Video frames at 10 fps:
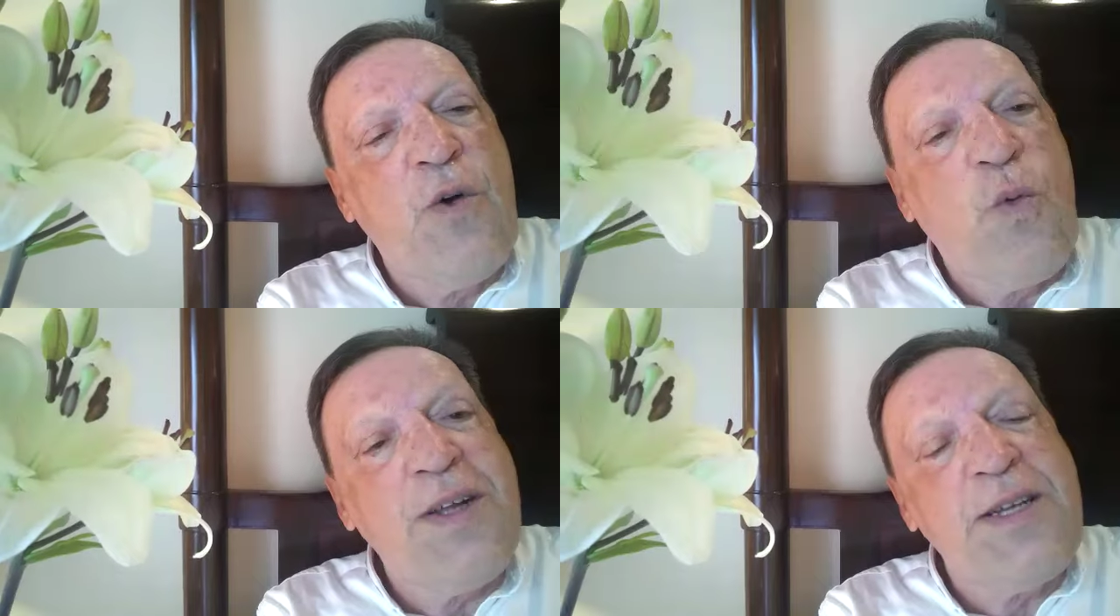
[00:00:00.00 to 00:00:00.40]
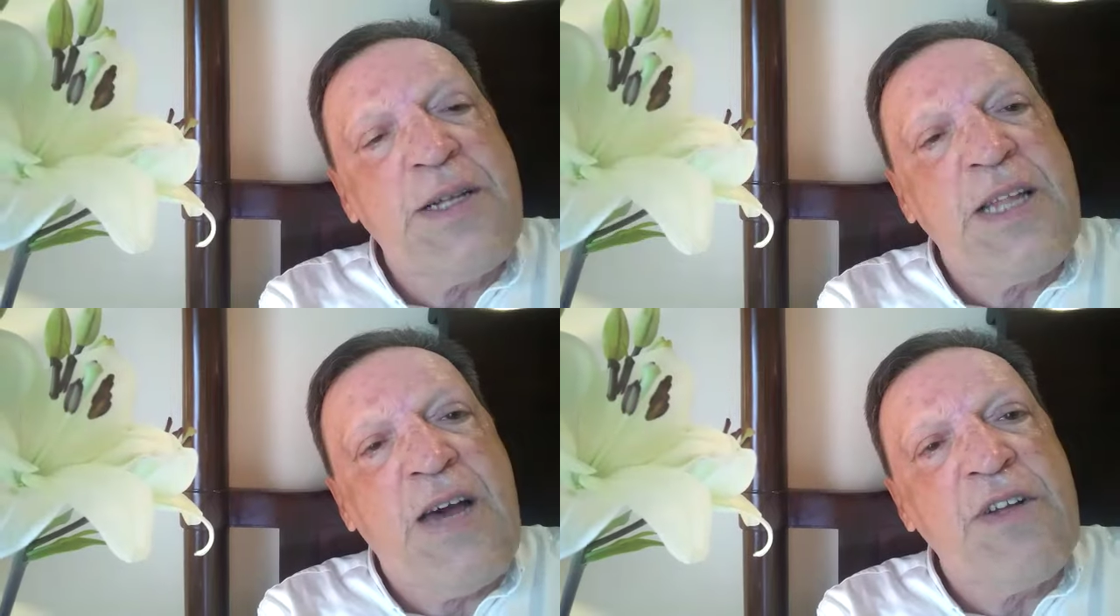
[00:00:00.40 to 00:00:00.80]
what is
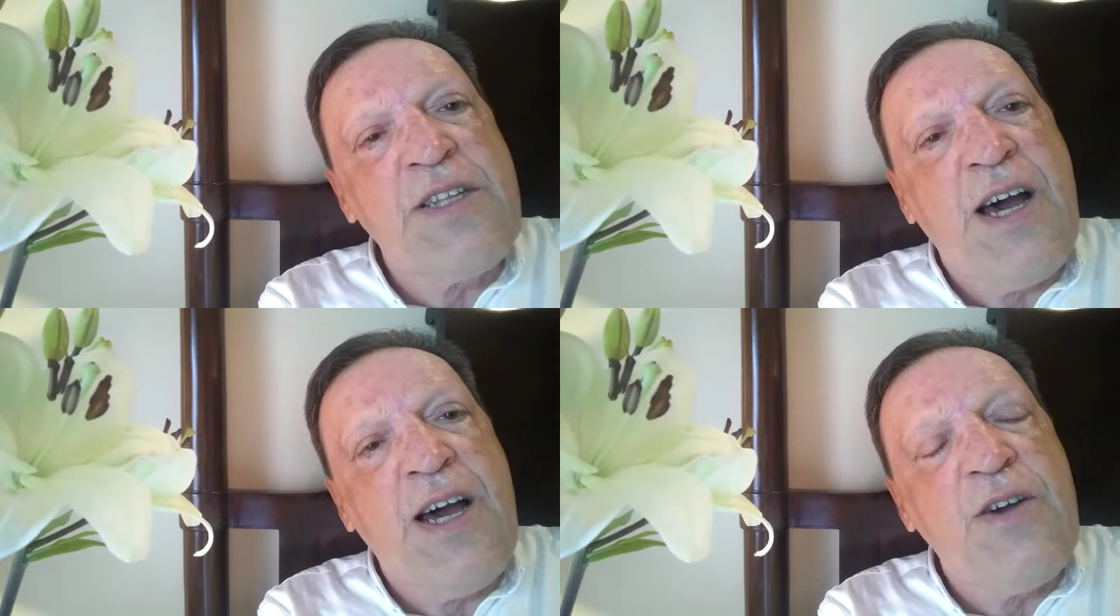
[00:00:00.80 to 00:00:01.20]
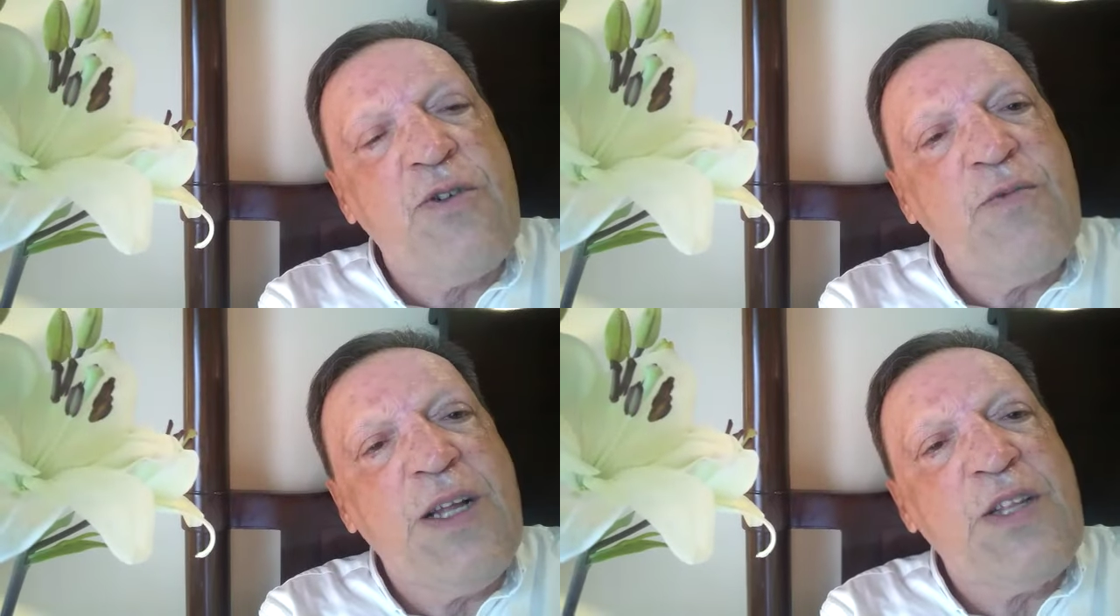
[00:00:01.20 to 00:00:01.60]
an avatar,
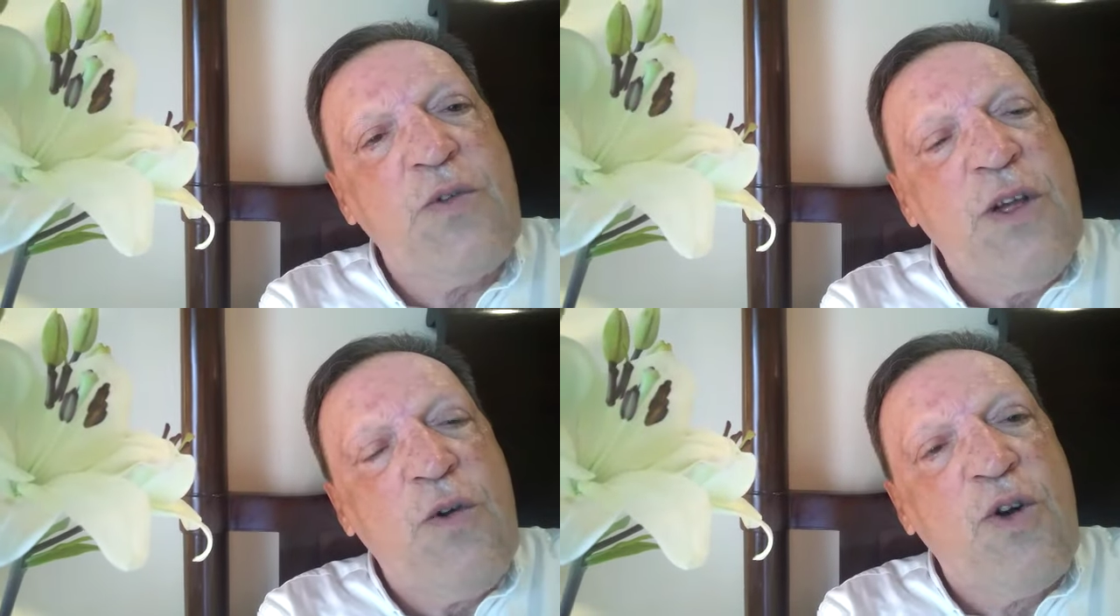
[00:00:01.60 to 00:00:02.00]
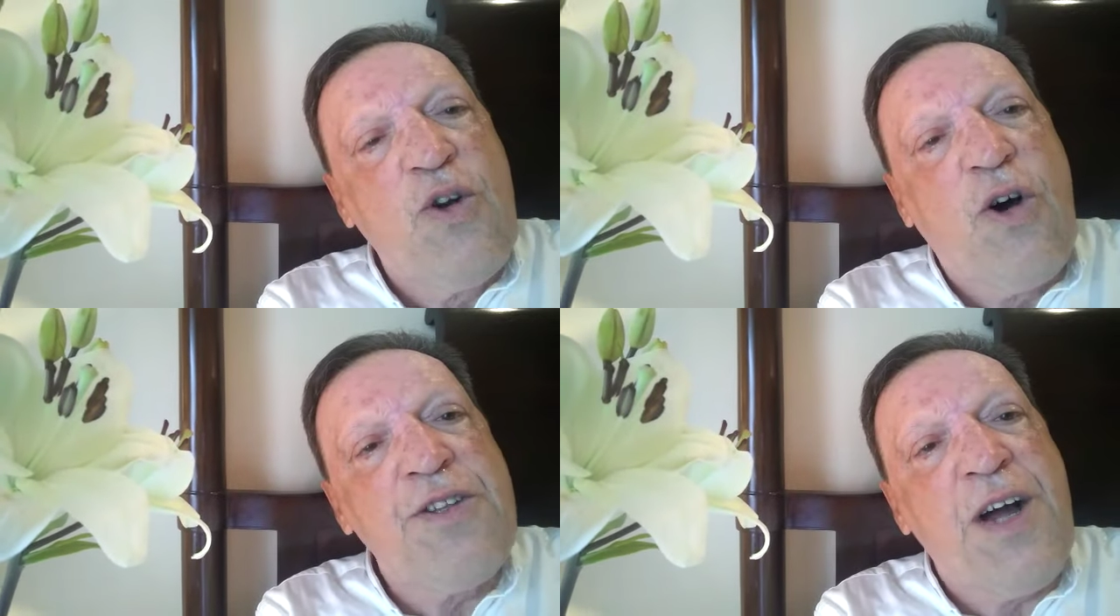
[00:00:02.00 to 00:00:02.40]
what
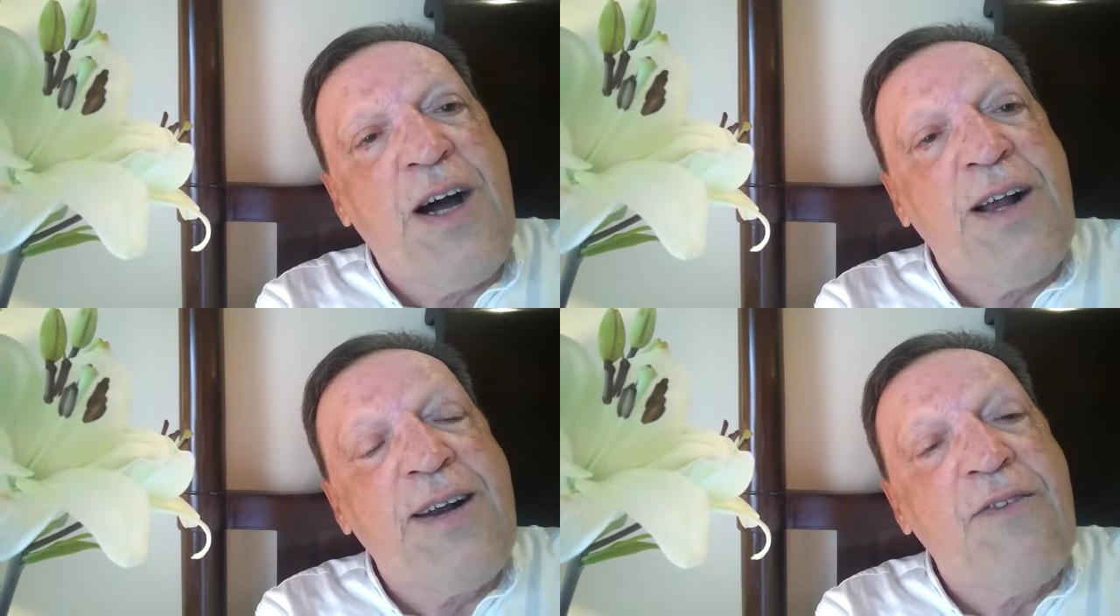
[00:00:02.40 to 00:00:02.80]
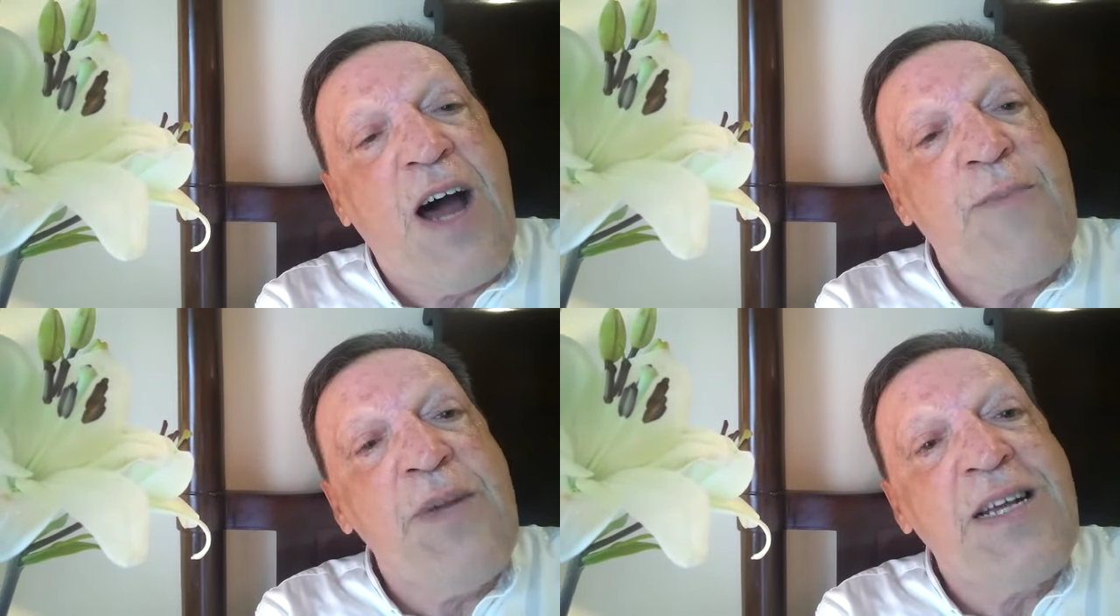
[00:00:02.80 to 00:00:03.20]
Lord
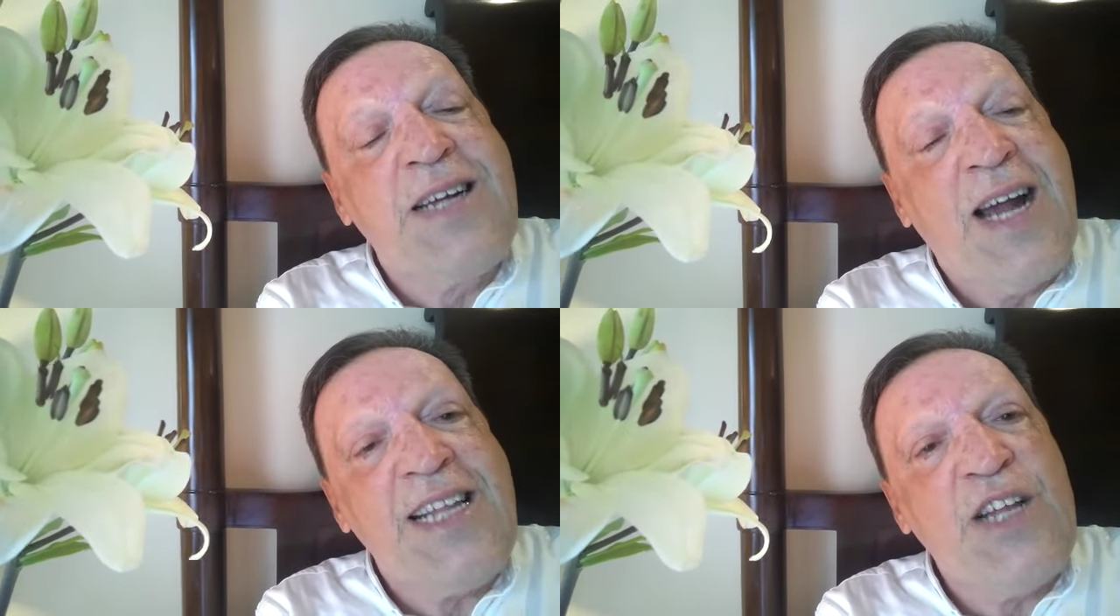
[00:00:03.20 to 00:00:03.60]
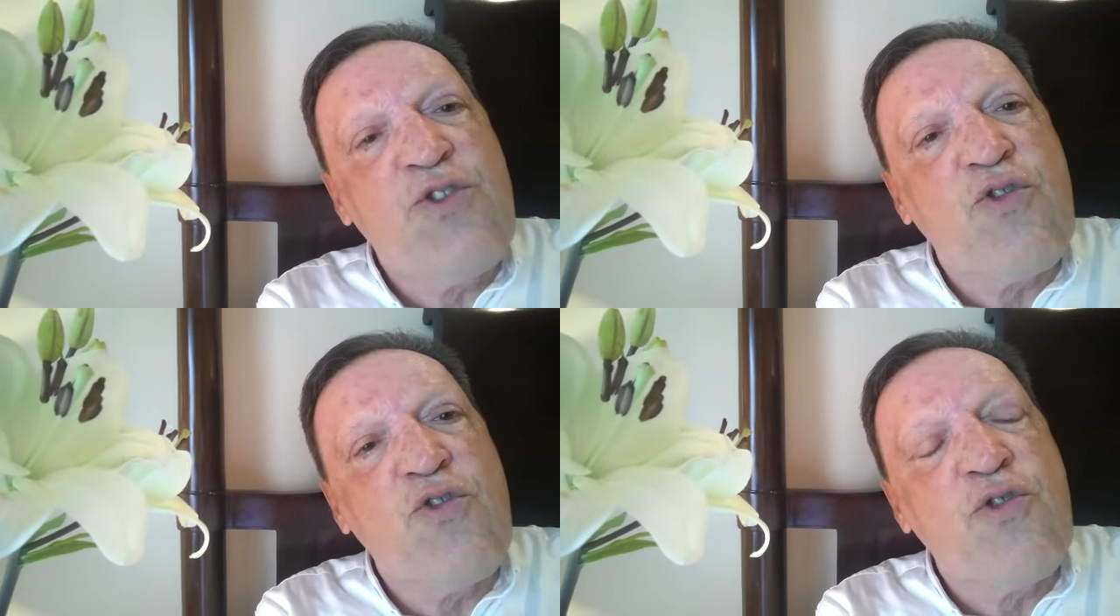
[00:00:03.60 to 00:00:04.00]
Ram
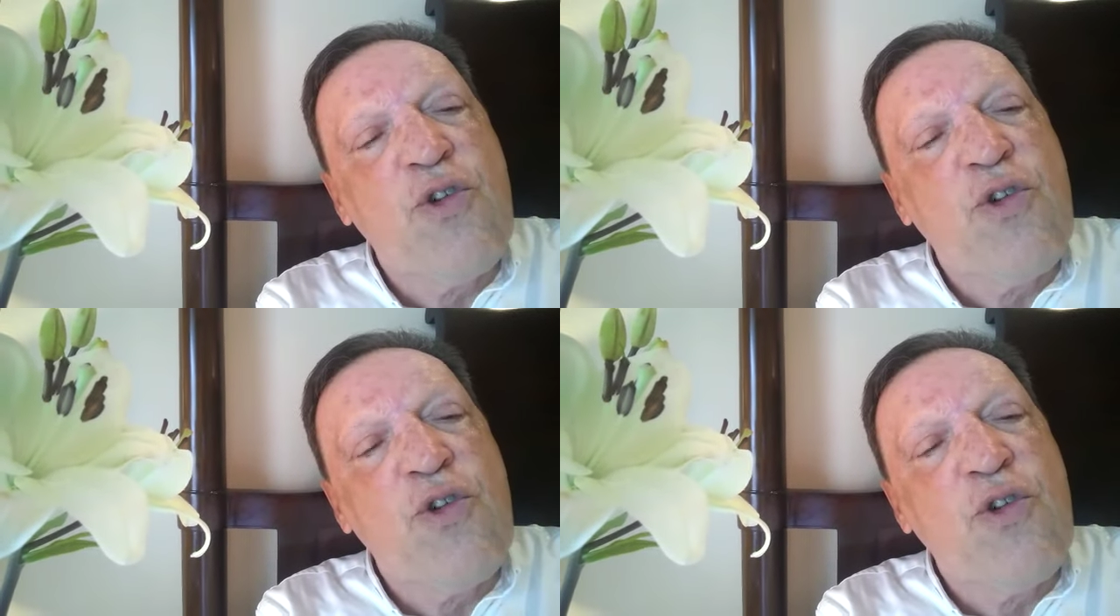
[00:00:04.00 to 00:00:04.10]
incarnated.